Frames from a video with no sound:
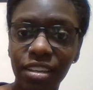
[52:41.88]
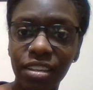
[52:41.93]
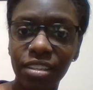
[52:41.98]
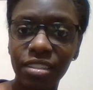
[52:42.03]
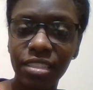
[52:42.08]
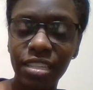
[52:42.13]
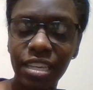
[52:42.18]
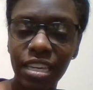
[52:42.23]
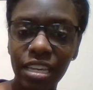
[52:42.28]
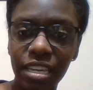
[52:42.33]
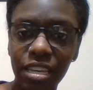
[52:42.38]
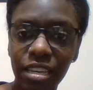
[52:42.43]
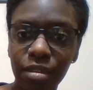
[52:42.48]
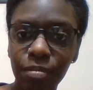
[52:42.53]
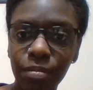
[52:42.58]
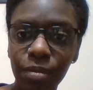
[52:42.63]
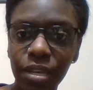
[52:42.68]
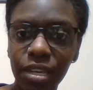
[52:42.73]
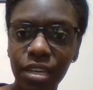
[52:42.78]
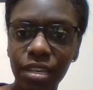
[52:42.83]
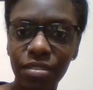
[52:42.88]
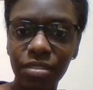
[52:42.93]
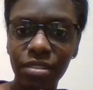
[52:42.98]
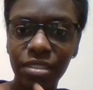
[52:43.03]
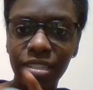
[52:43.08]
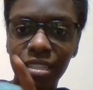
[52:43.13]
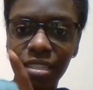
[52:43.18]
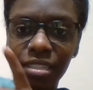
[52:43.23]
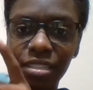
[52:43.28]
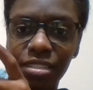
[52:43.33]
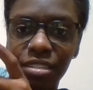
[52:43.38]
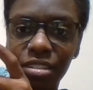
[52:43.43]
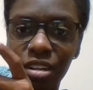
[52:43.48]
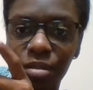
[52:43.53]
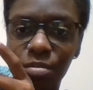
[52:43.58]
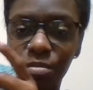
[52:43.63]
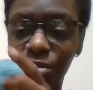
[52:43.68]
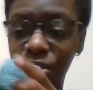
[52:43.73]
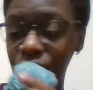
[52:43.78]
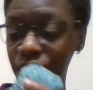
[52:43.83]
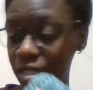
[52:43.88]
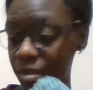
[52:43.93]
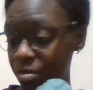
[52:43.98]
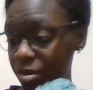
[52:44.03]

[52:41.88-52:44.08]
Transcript: scheme. You can see this top one is